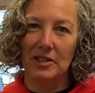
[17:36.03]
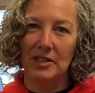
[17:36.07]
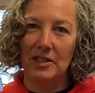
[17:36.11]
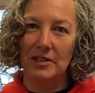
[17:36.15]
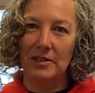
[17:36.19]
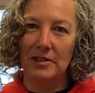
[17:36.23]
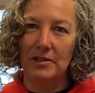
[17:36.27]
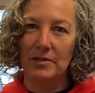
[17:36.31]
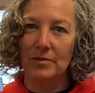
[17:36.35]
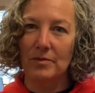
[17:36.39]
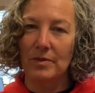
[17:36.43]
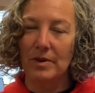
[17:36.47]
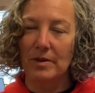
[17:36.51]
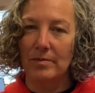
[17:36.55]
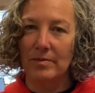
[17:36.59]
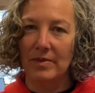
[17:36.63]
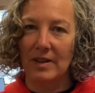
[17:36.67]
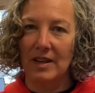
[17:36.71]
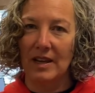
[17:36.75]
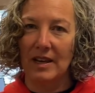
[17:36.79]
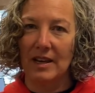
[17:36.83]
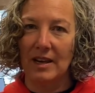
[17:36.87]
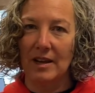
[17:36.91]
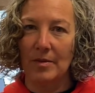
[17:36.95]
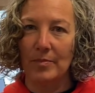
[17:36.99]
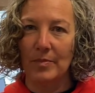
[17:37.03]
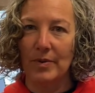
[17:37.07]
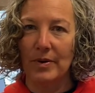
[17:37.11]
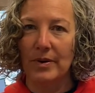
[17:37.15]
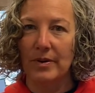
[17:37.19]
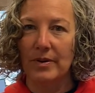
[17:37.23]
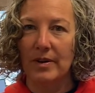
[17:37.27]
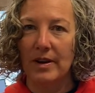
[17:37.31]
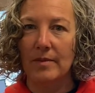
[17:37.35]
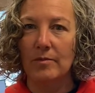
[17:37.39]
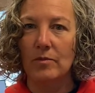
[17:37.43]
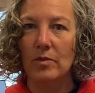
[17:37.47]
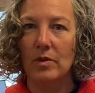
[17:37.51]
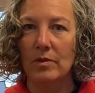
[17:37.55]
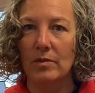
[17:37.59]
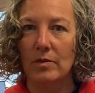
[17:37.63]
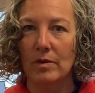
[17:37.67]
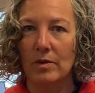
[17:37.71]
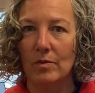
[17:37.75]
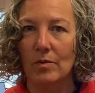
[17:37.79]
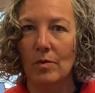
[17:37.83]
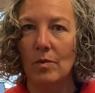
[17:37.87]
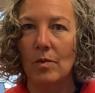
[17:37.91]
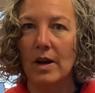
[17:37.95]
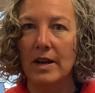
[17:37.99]
year, we're beginning a program where we're
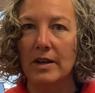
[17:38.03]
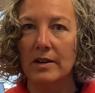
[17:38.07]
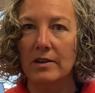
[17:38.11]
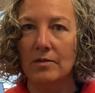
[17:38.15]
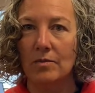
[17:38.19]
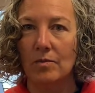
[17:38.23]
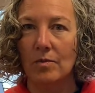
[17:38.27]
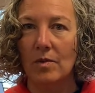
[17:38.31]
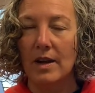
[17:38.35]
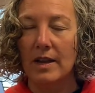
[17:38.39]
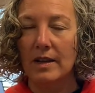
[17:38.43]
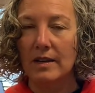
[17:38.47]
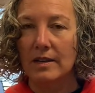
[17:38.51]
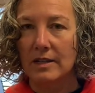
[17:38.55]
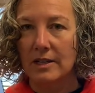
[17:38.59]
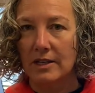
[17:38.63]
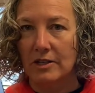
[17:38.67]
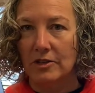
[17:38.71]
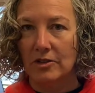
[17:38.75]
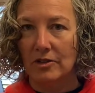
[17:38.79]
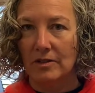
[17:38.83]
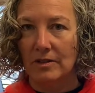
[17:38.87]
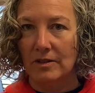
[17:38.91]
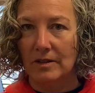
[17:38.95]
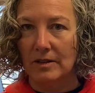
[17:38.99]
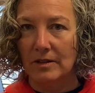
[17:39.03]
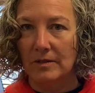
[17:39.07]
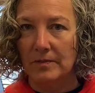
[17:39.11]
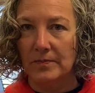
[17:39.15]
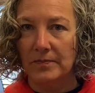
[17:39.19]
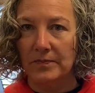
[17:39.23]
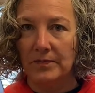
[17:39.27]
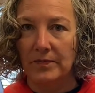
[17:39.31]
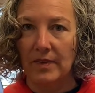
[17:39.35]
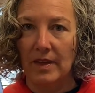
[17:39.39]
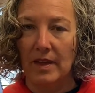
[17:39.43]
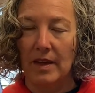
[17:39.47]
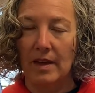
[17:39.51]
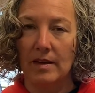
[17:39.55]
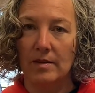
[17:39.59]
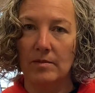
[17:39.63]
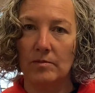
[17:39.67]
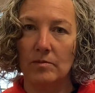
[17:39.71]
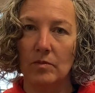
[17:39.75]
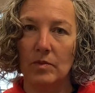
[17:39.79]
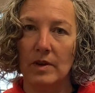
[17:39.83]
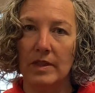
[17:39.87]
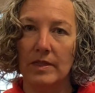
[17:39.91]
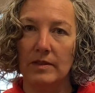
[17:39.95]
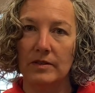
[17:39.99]
one-to-one digital
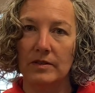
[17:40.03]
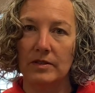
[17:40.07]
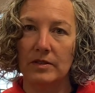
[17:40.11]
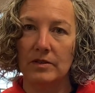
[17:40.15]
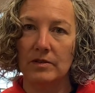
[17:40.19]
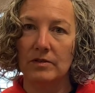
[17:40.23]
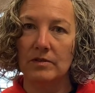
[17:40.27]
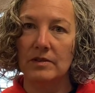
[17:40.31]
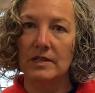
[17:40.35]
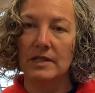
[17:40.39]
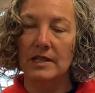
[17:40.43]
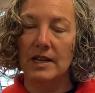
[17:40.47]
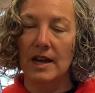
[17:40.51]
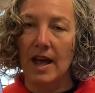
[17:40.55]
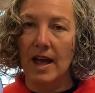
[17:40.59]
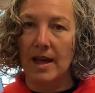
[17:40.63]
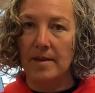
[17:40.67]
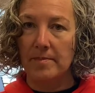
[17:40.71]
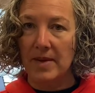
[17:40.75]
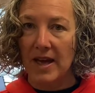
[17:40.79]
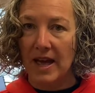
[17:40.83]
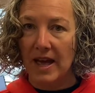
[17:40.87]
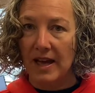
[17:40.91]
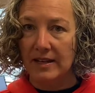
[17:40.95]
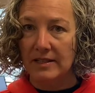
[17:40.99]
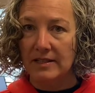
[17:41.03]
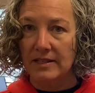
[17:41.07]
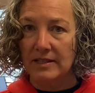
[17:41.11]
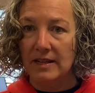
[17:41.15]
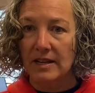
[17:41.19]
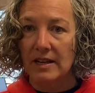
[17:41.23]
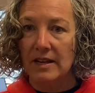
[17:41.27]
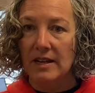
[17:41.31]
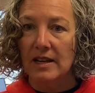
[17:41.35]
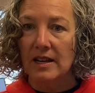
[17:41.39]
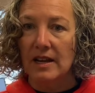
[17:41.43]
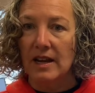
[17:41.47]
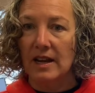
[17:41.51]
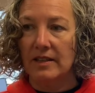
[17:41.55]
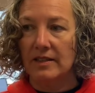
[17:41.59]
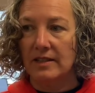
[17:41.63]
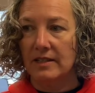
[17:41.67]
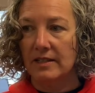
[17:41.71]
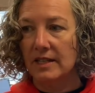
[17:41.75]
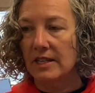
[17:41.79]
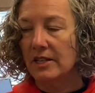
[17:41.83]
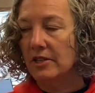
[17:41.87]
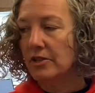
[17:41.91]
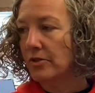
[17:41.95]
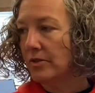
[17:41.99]
with students and iPads, and the
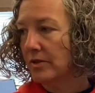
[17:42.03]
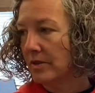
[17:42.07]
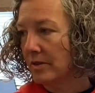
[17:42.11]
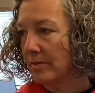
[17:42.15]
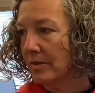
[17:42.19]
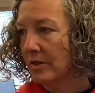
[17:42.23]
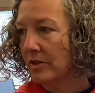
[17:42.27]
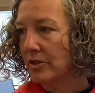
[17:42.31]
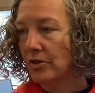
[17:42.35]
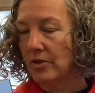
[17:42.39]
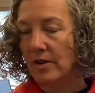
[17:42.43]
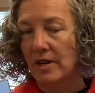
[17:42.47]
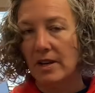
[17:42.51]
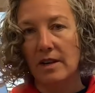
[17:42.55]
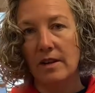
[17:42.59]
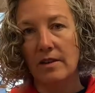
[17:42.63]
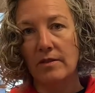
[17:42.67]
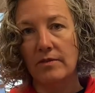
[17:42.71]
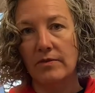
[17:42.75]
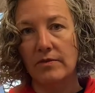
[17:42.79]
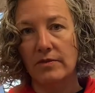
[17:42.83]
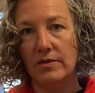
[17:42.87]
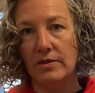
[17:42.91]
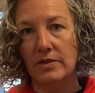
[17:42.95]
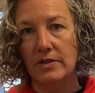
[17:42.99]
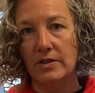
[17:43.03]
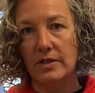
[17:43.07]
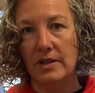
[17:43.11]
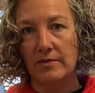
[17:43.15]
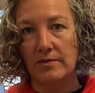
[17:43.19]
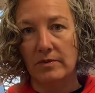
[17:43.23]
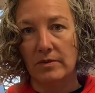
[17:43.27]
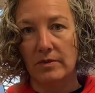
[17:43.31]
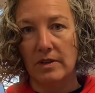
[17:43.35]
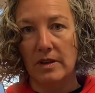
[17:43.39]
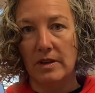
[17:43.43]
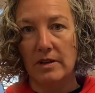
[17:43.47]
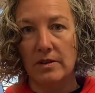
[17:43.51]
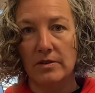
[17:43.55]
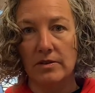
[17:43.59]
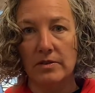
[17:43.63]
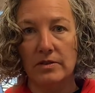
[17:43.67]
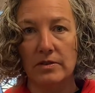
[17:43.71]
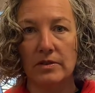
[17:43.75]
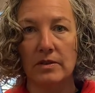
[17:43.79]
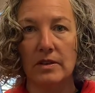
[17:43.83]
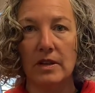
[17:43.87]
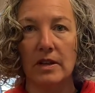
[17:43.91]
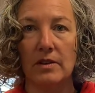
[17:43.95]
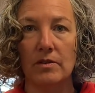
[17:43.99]
teachers have been training for several
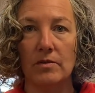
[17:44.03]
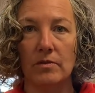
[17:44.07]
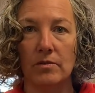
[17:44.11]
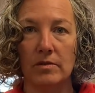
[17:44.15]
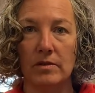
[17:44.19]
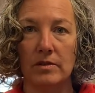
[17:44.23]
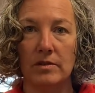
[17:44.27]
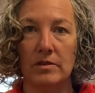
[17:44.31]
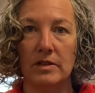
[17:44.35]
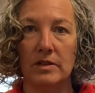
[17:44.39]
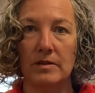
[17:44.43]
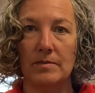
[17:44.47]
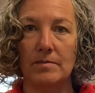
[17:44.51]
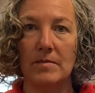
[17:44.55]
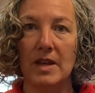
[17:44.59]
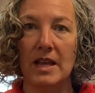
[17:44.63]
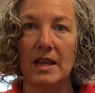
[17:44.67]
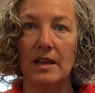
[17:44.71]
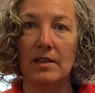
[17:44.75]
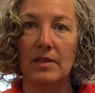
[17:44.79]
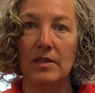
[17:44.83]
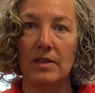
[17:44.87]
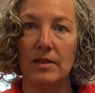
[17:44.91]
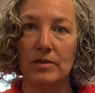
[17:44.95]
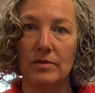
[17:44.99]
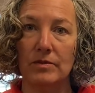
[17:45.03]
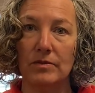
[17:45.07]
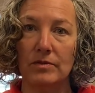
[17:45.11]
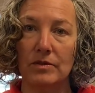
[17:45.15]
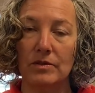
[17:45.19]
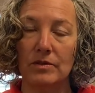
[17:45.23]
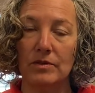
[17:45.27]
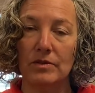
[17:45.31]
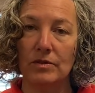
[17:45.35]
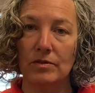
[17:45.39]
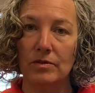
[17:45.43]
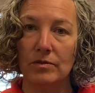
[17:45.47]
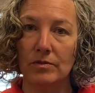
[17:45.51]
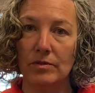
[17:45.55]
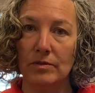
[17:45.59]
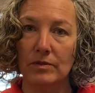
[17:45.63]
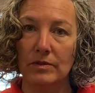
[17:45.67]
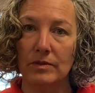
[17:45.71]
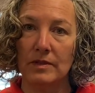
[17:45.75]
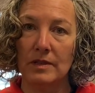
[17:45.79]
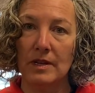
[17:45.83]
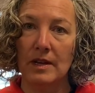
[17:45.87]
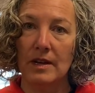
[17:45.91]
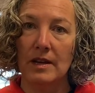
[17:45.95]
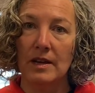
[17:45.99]
years in order to make those
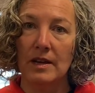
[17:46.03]
tools